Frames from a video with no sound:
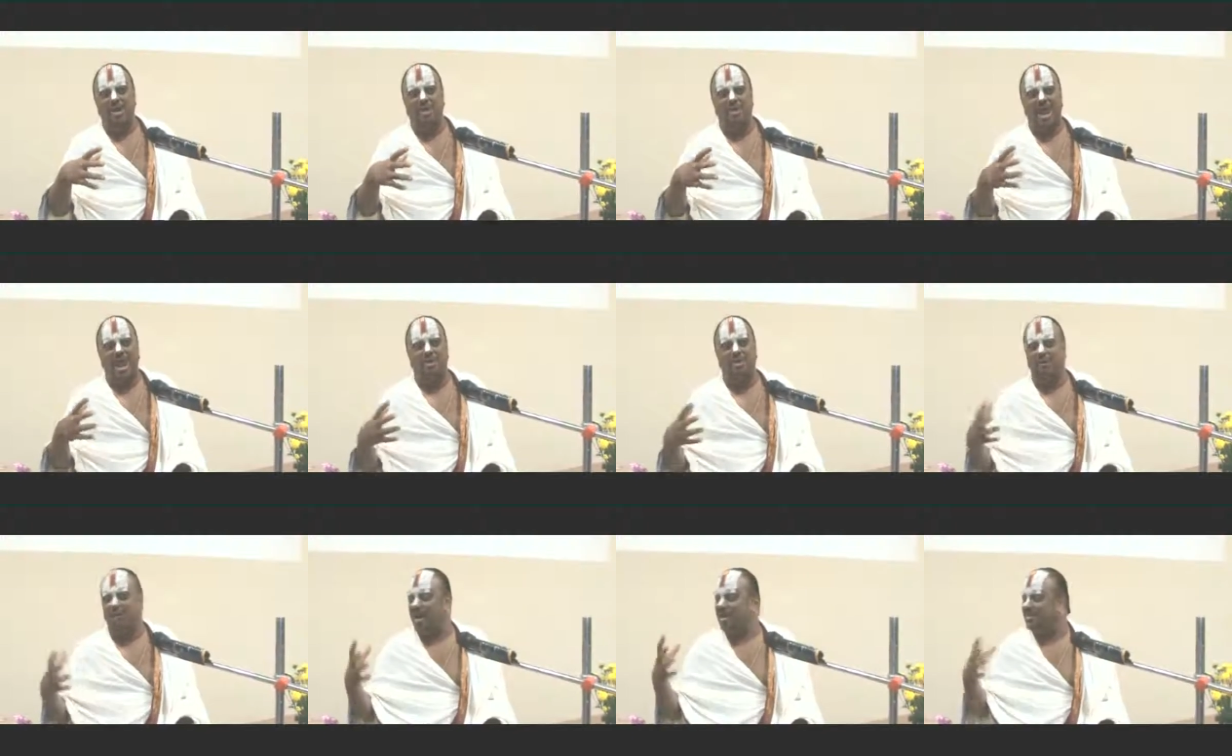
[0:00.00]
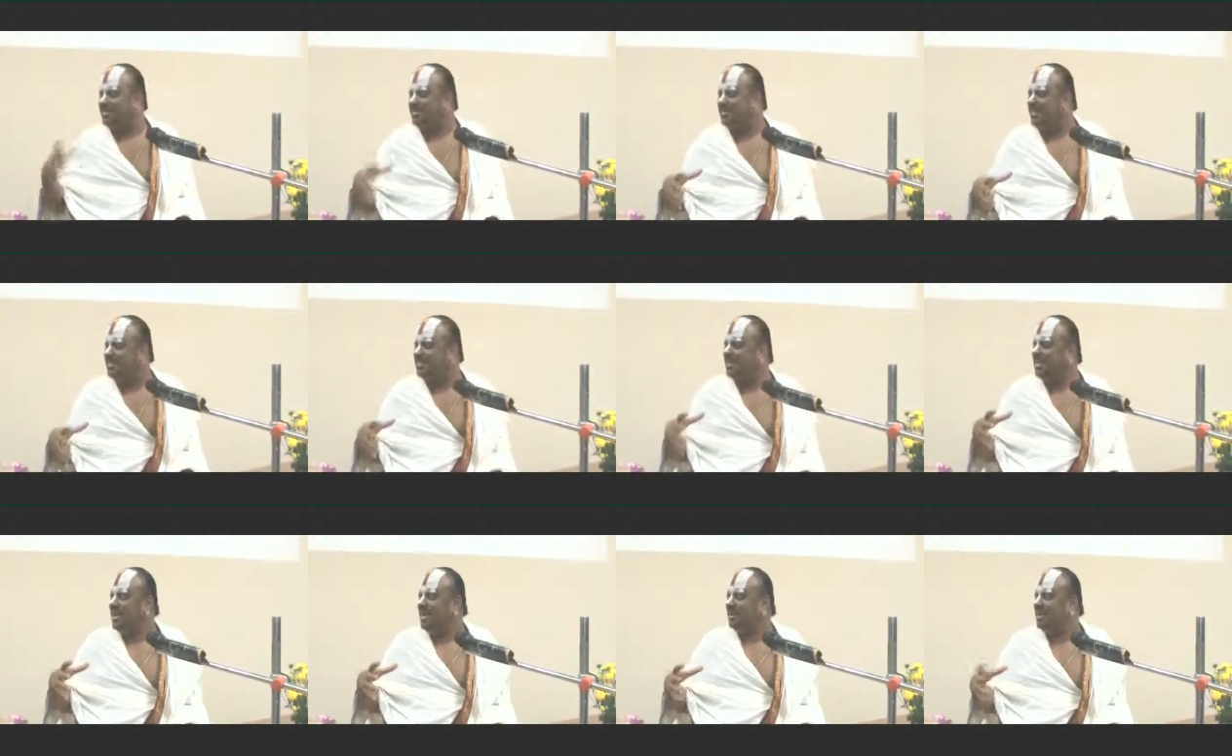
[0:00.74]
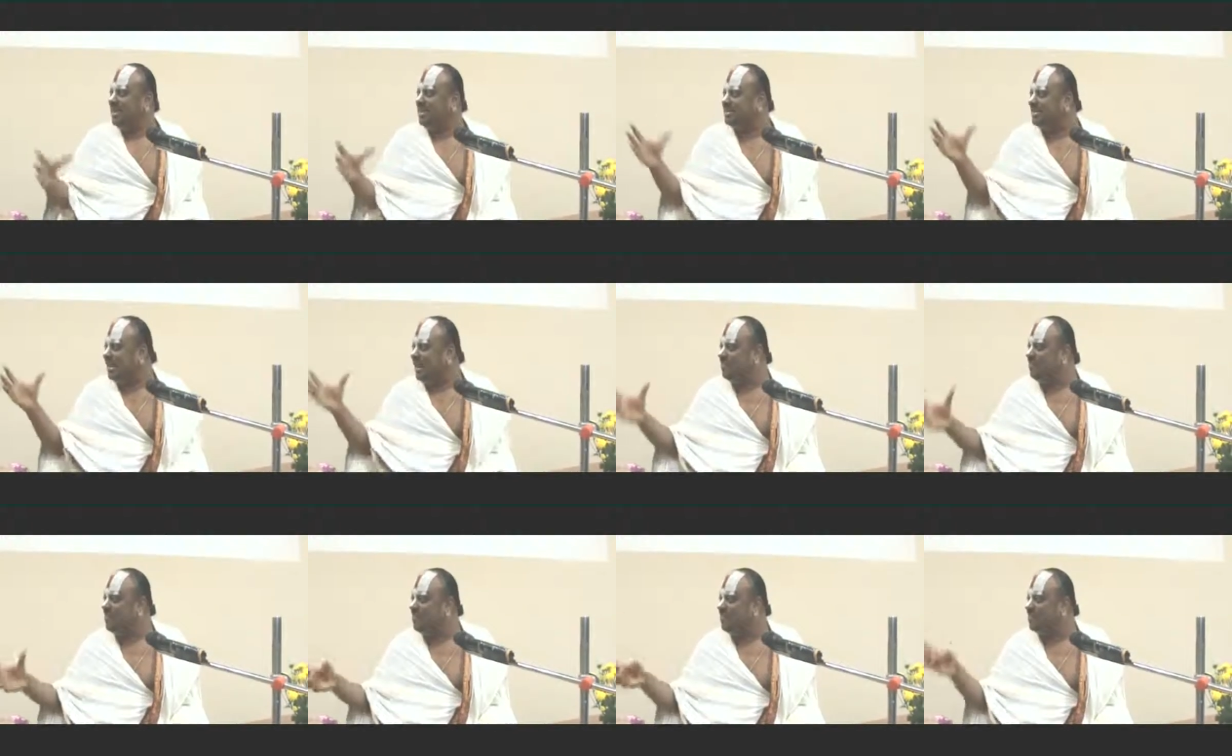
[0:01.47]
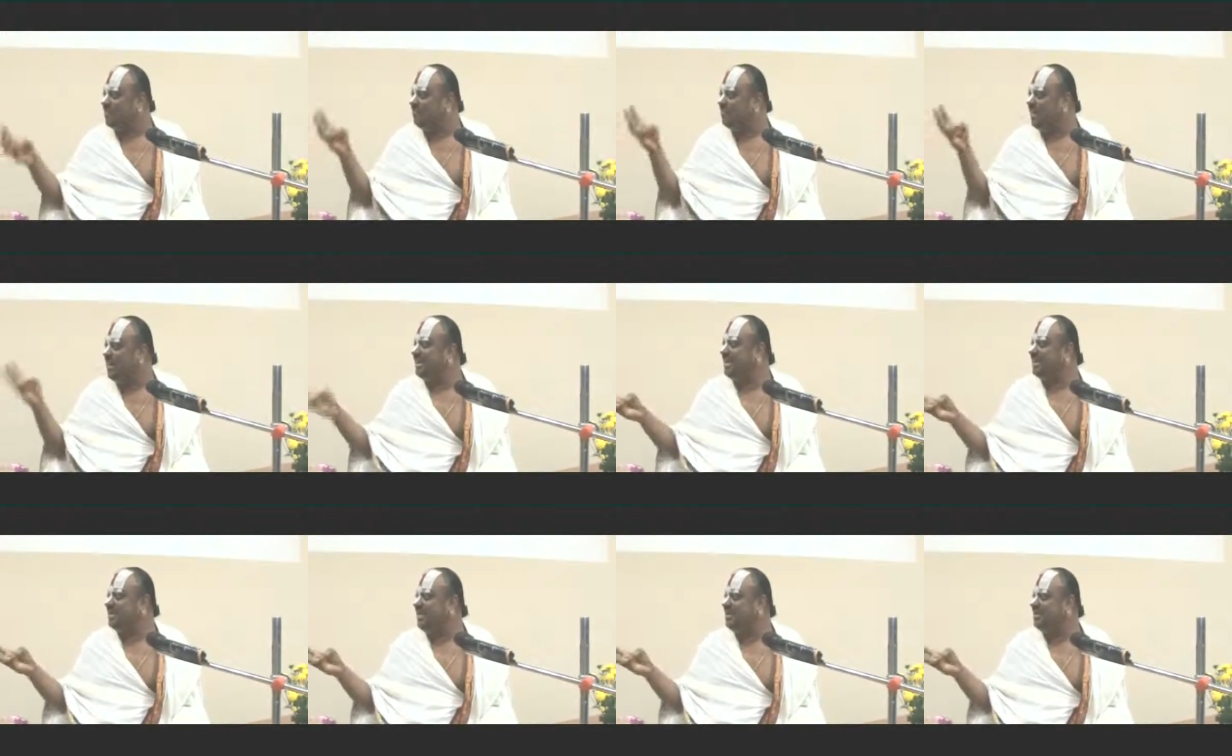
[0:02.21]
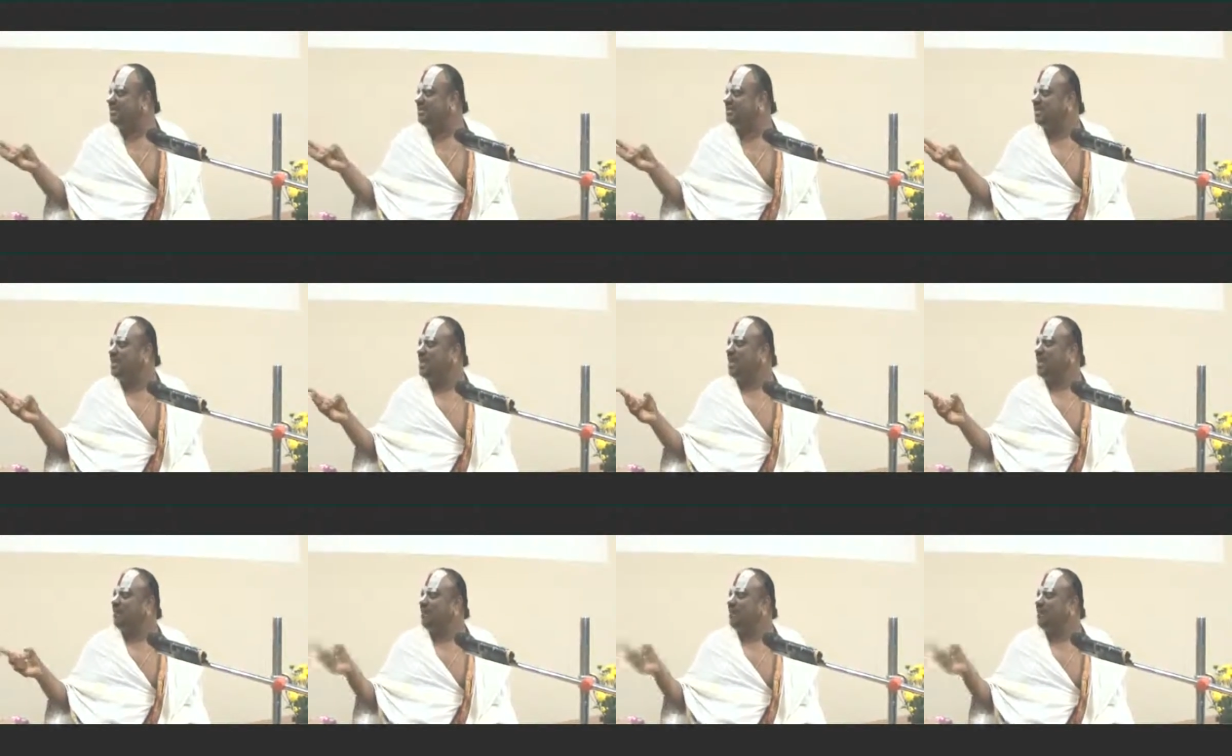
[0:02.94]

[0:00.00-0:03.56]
Bio-nano-processors, that is the convergence of three technologies.